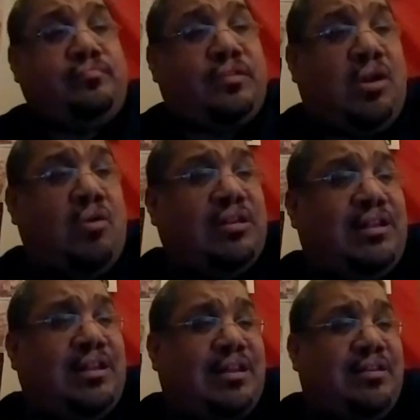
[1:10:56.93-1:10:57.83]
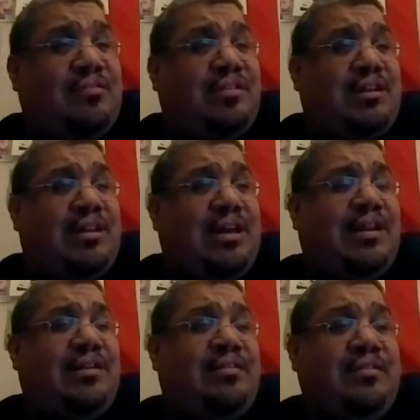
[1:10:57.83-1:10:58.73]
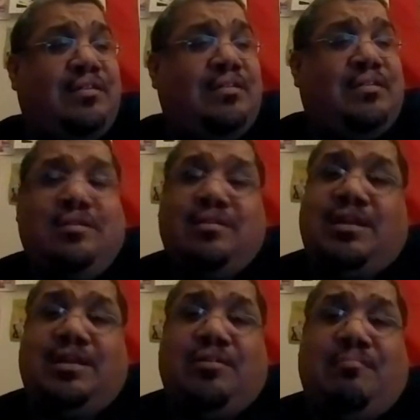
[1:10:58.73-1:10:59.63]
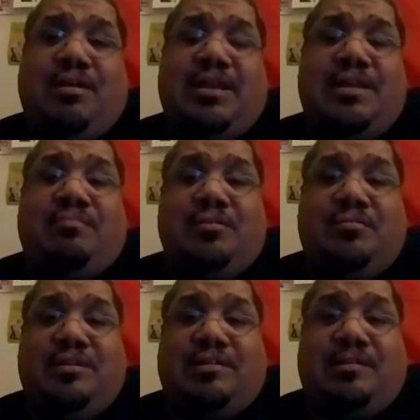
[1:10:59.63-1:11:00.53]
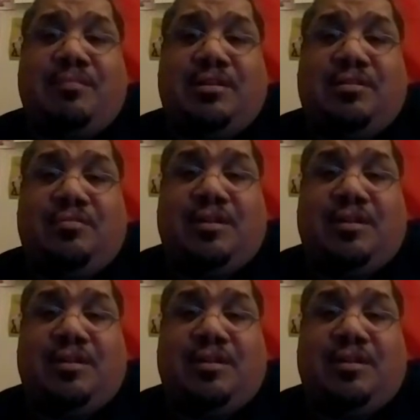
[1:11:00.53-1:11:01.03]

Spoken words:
Oakland Latinos United. I'm going to keep doing this. I've been doing